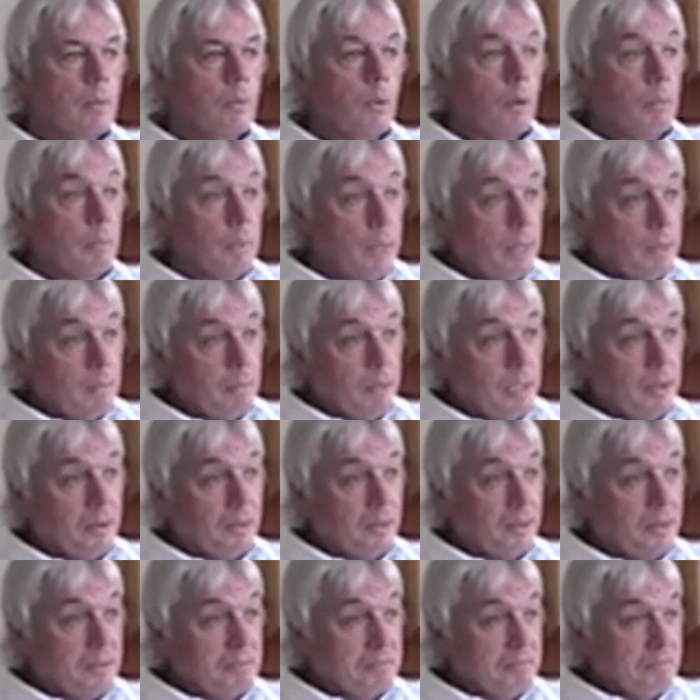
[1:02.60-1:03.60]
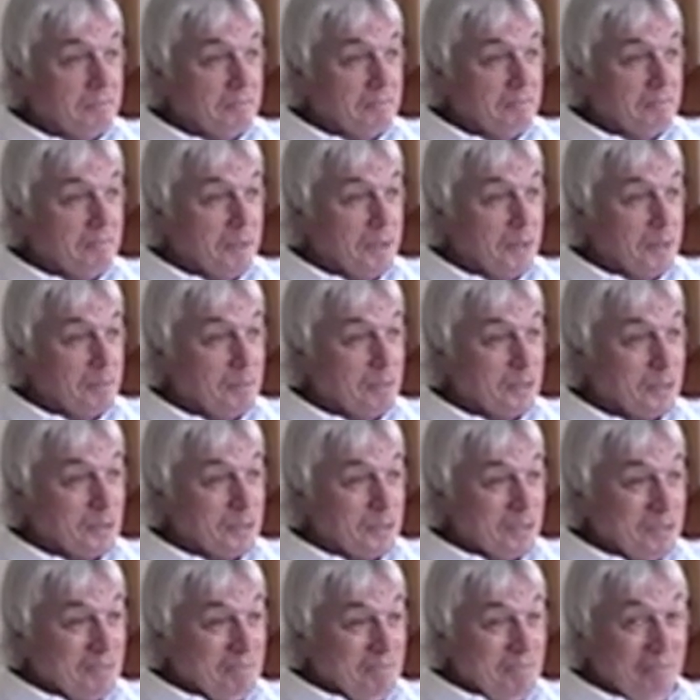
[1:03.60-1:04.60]
What, me or the your
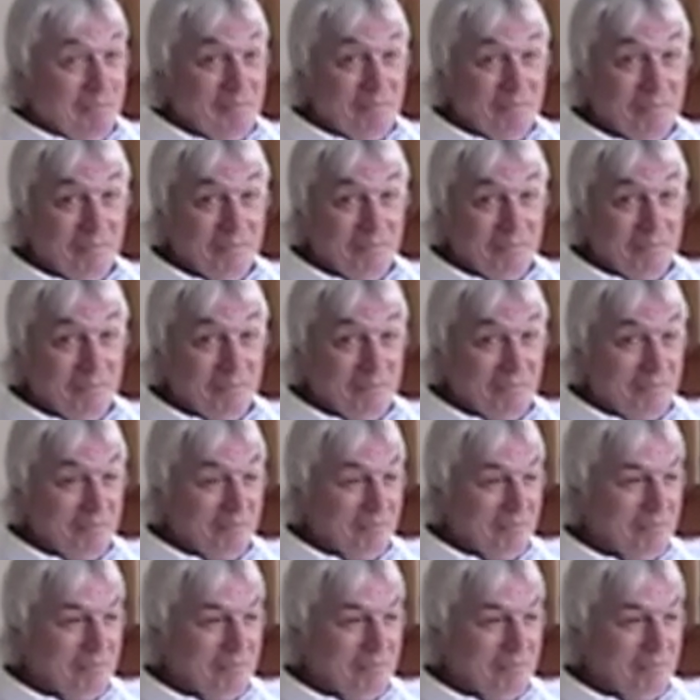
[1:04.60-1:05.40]
books? Your books